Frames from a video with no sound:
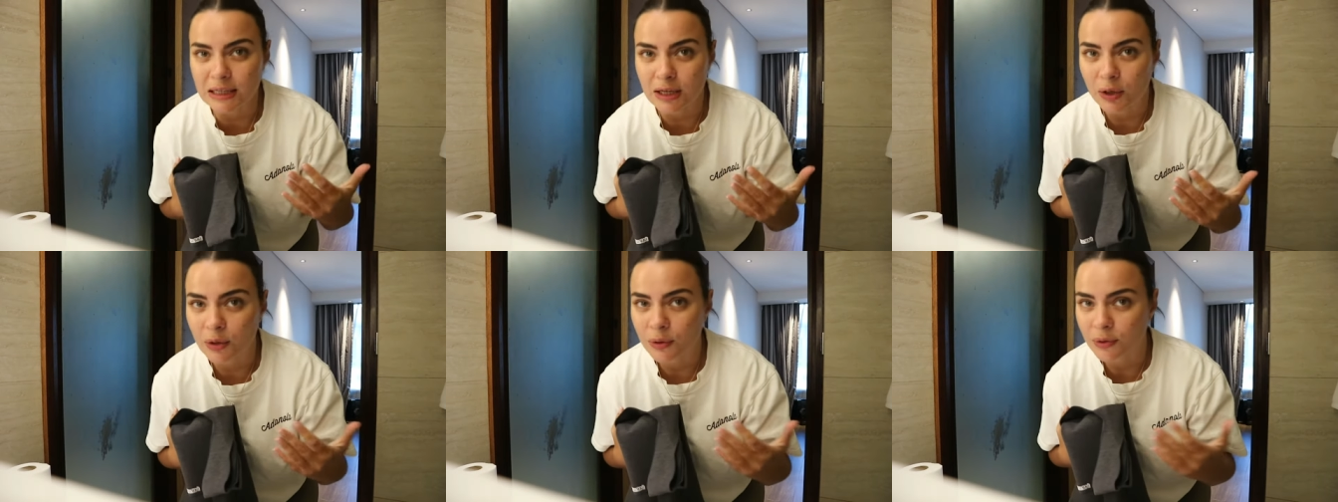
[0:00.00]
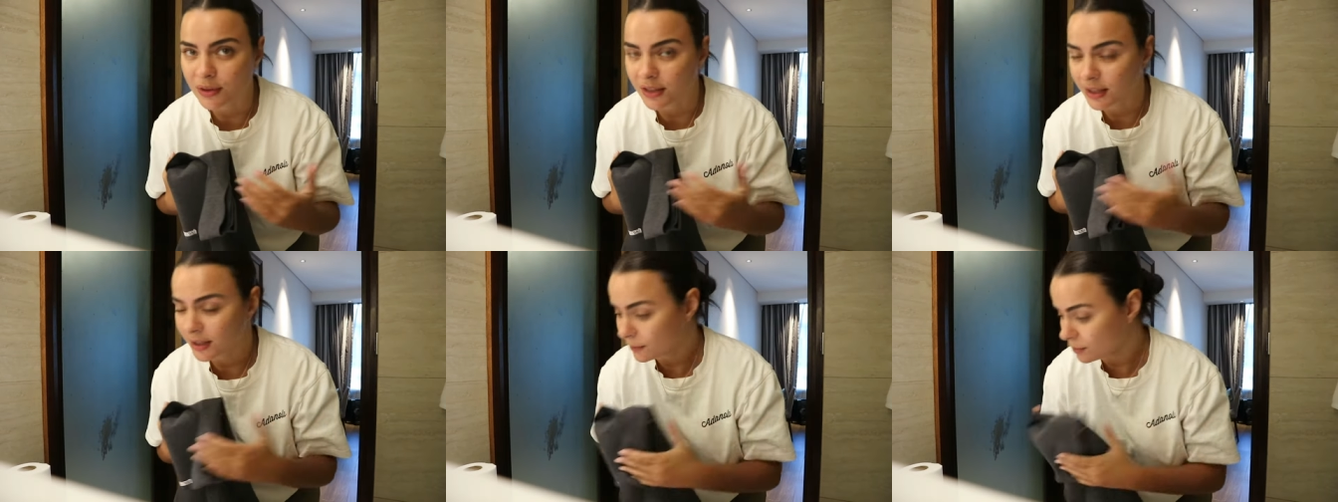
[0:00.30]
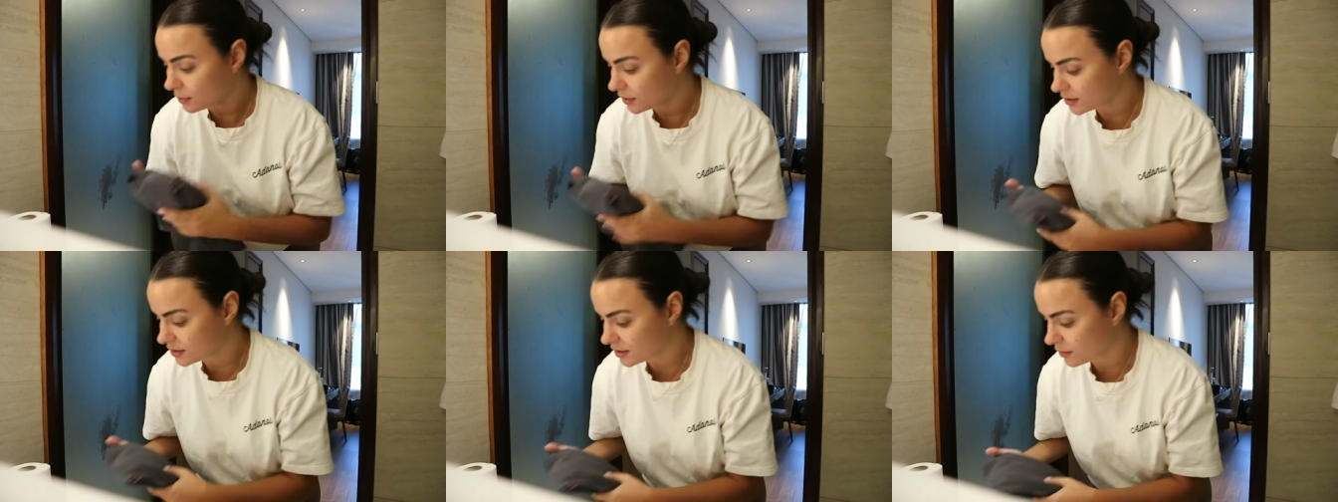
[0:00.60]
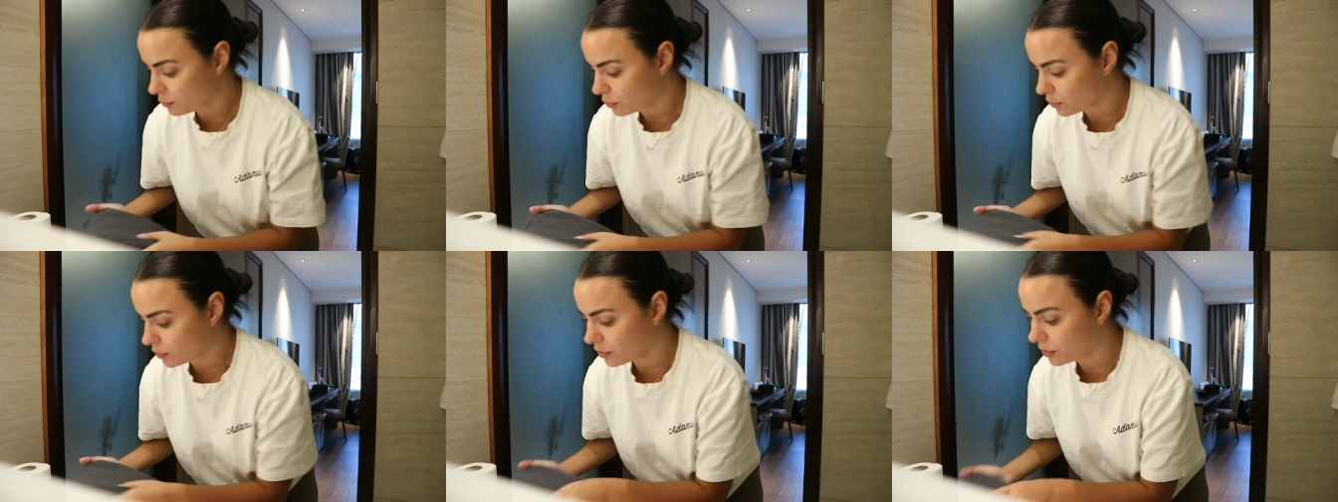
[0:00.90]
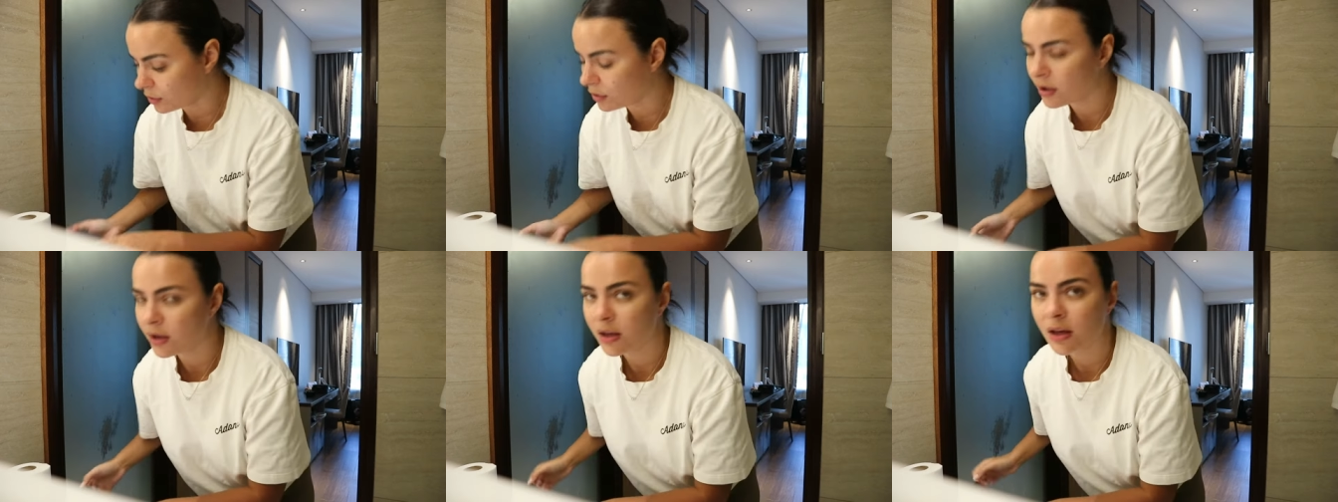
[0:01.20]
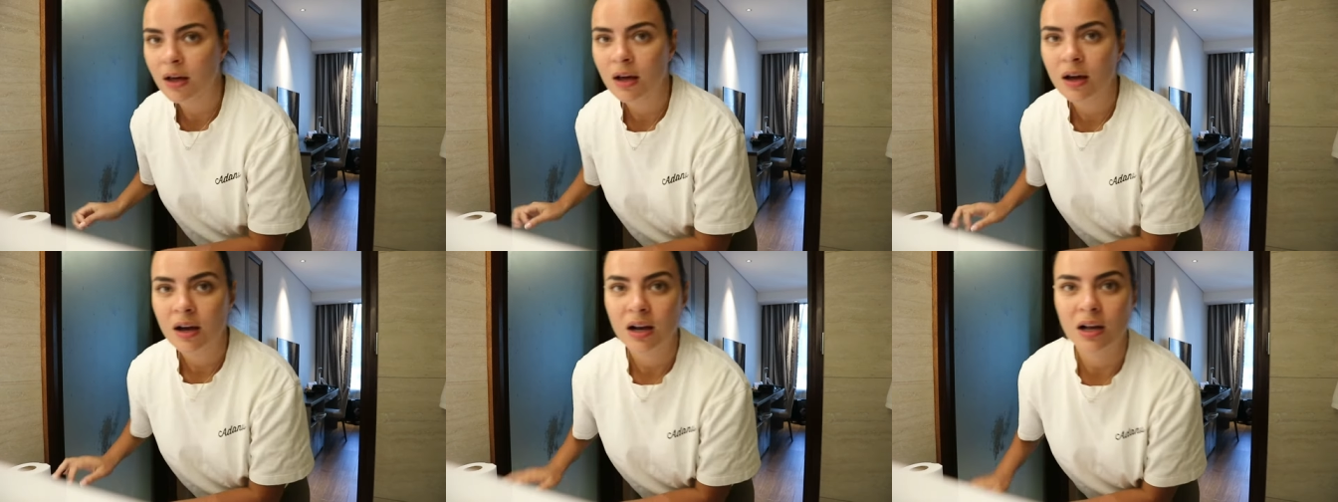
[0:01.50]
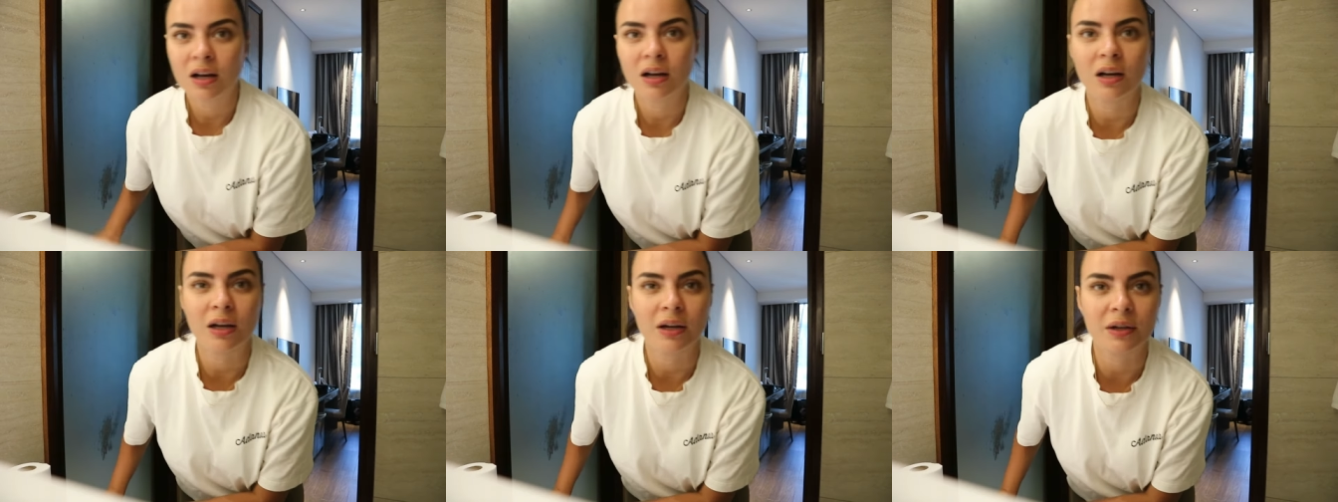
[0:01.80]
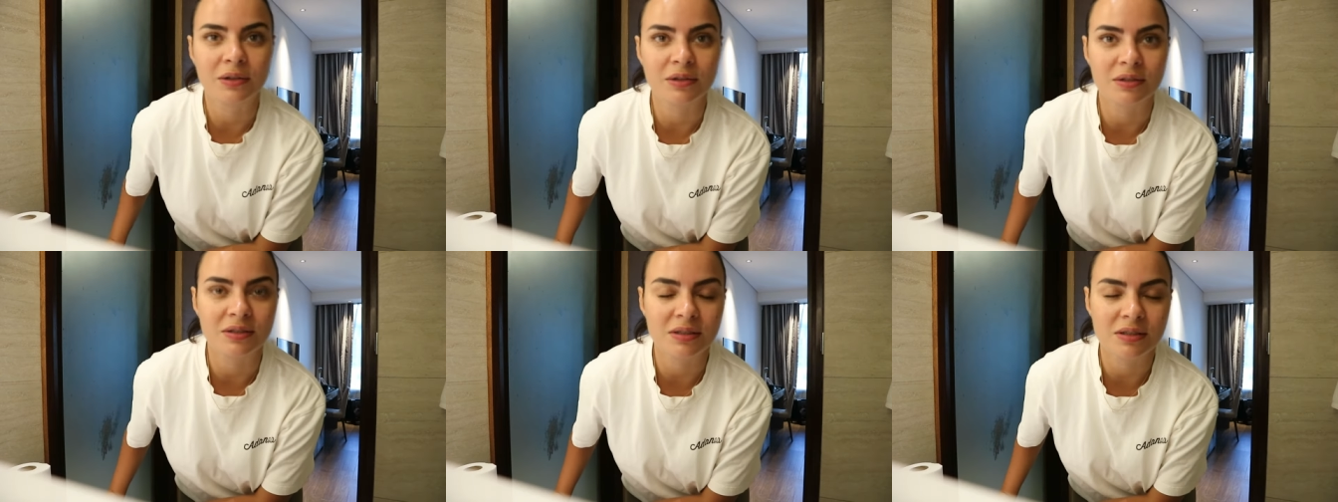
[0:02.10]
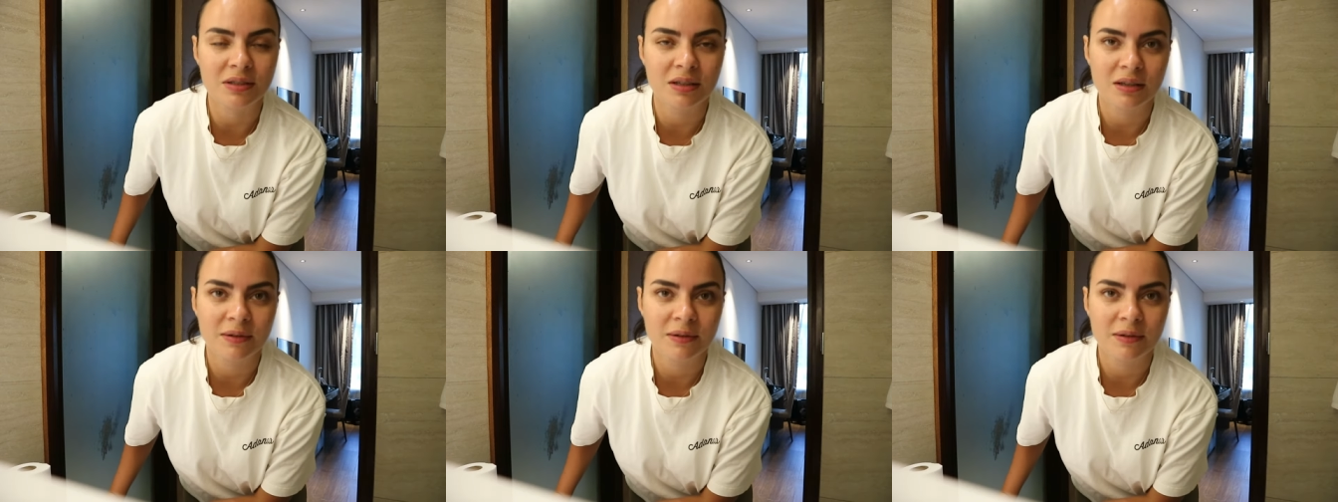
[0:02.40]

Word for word: clothing because I bought clothes